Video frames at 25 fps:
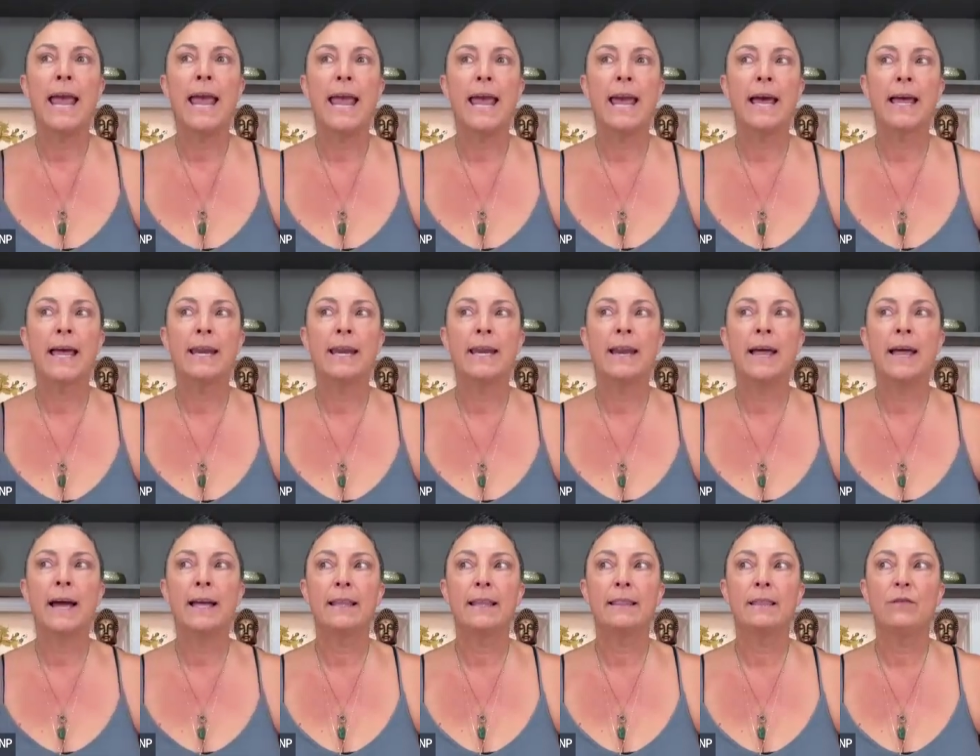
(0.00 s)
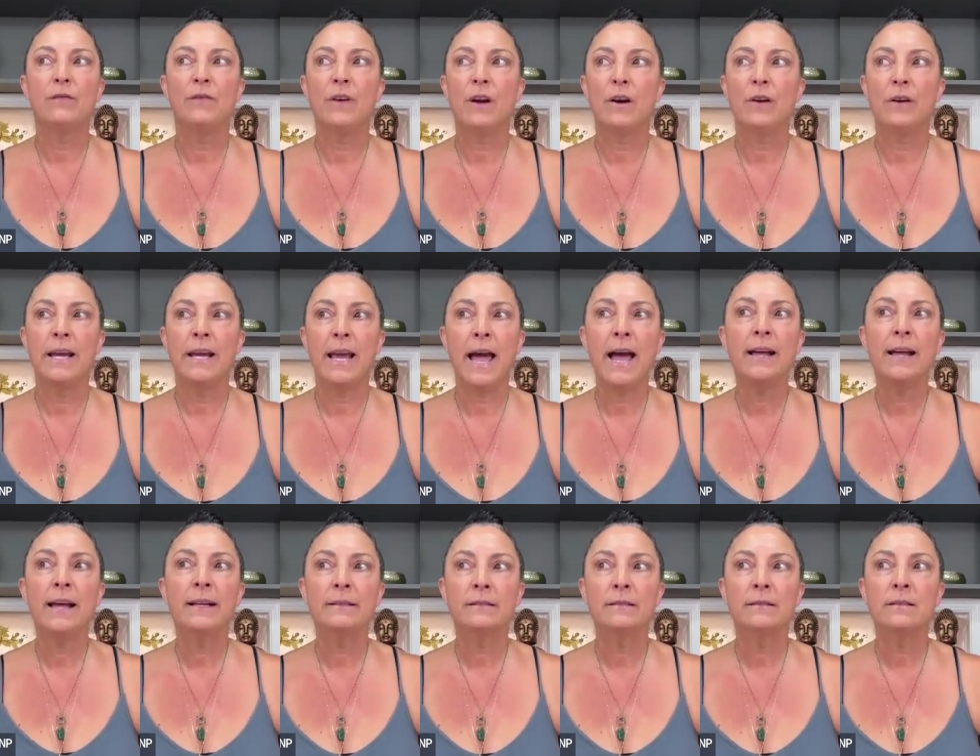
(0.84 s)
And at the very
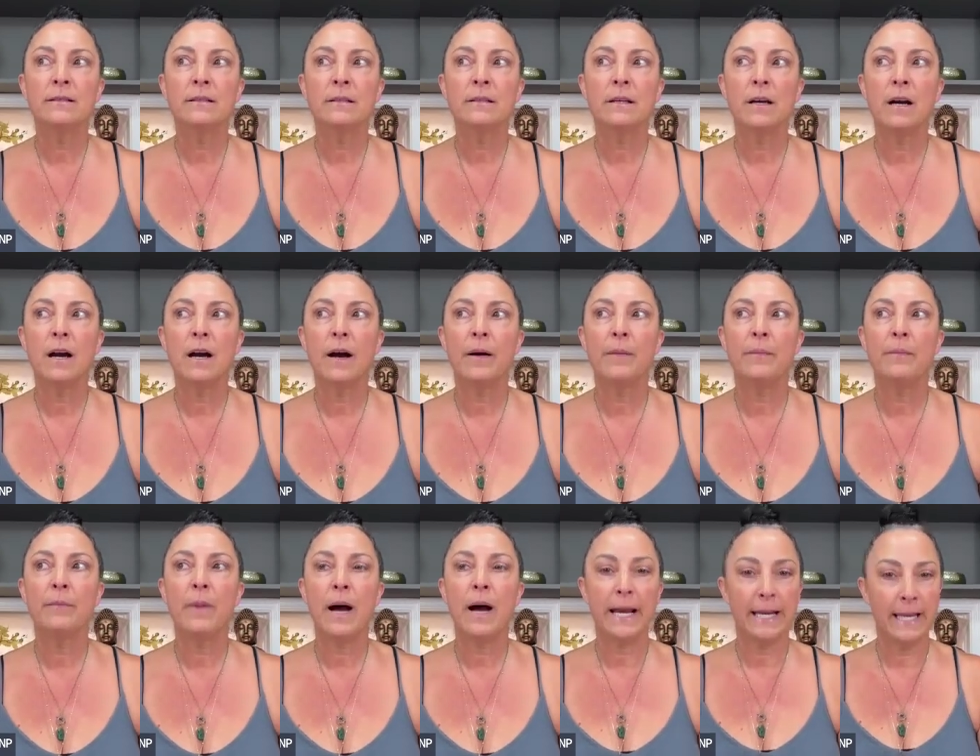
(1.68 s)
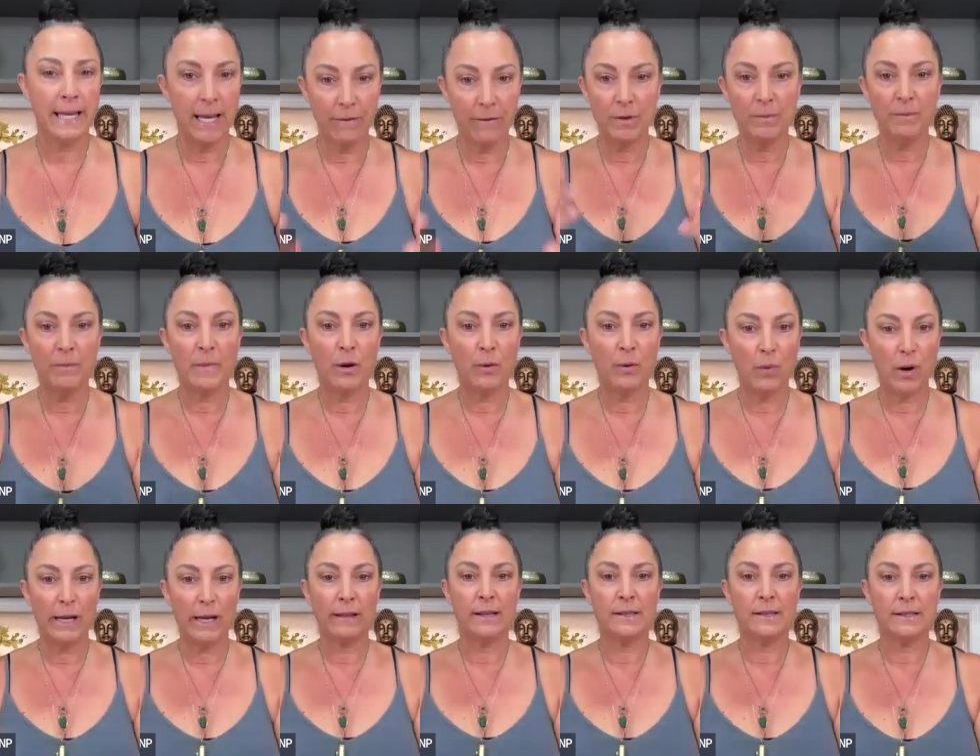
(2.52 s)
end, I gave them my
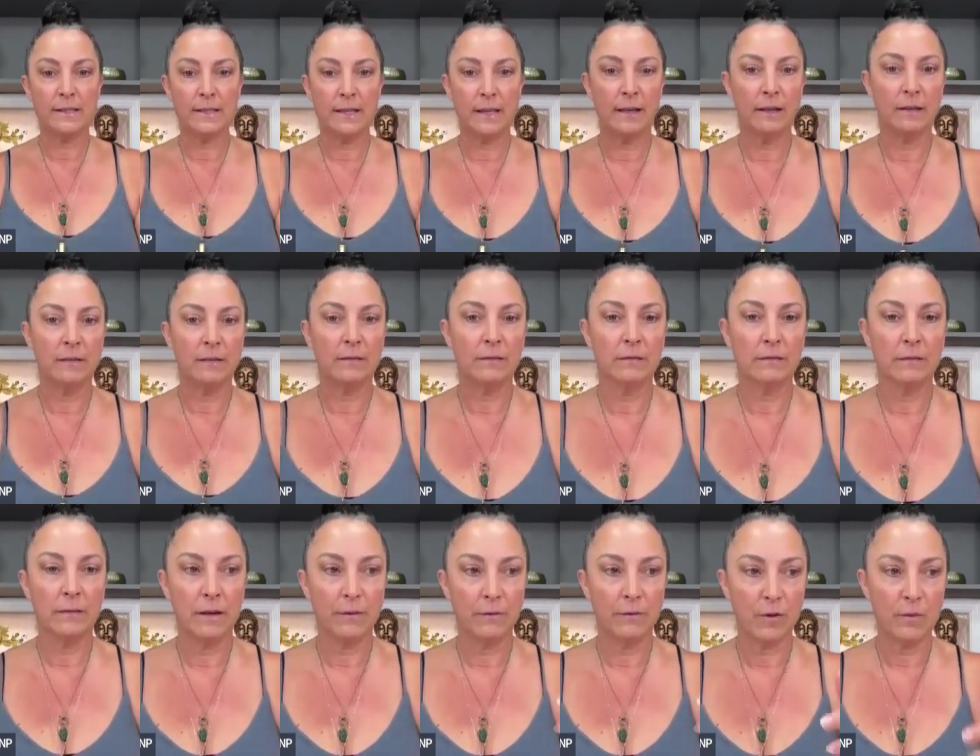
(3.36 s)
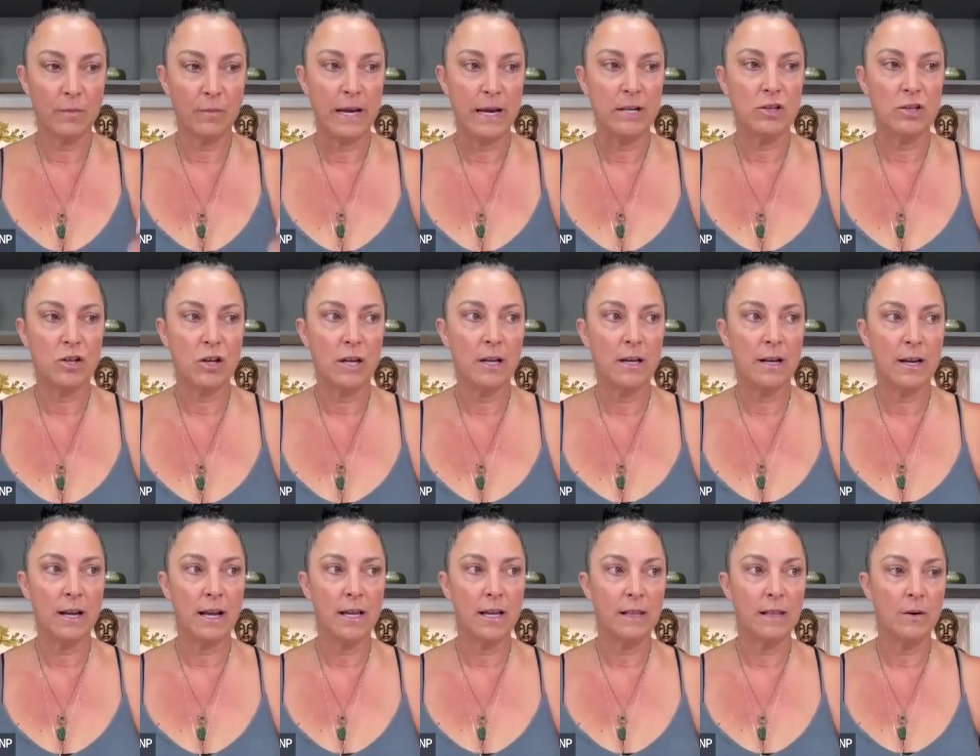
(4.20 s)
whitelisting
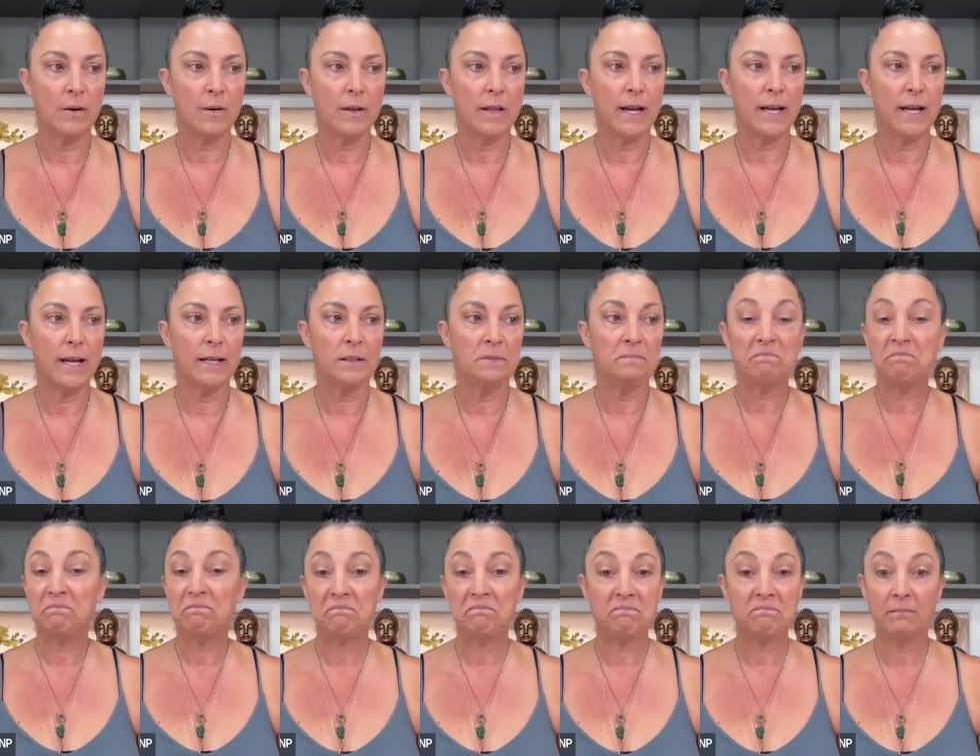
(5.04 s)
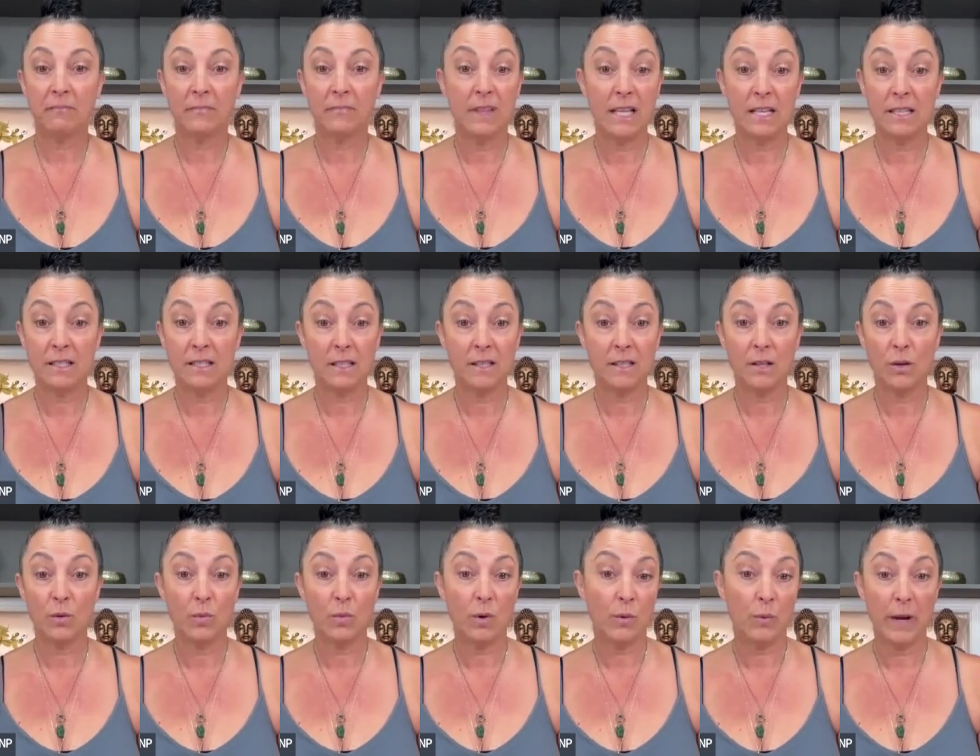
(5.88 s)
information and they were like, this
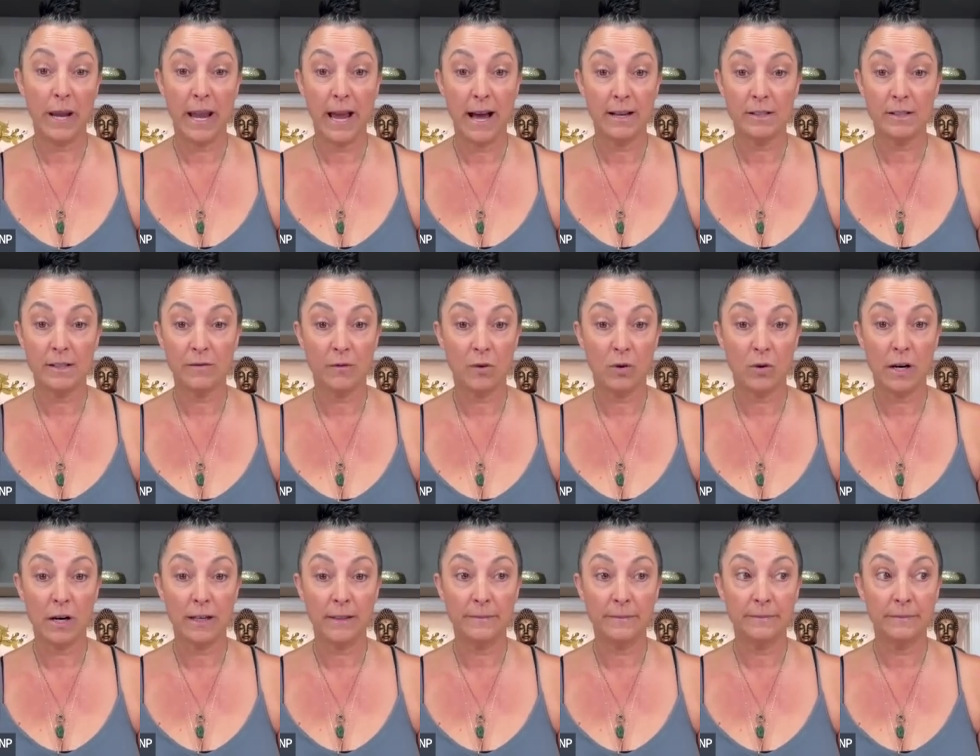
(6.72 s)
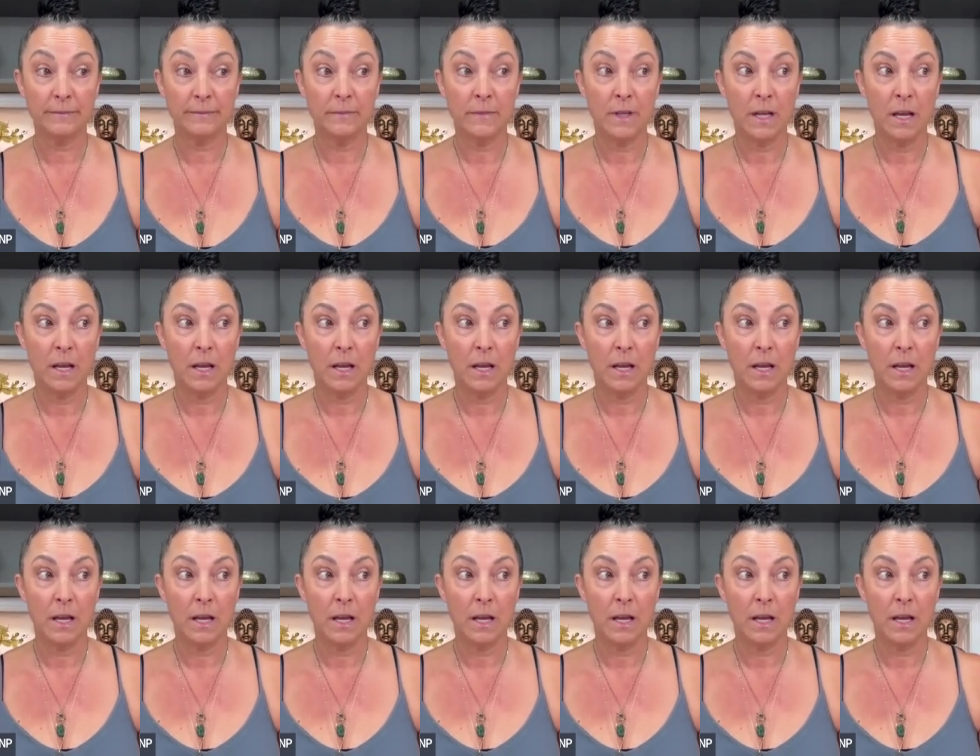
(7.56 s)
isn't what we asked for.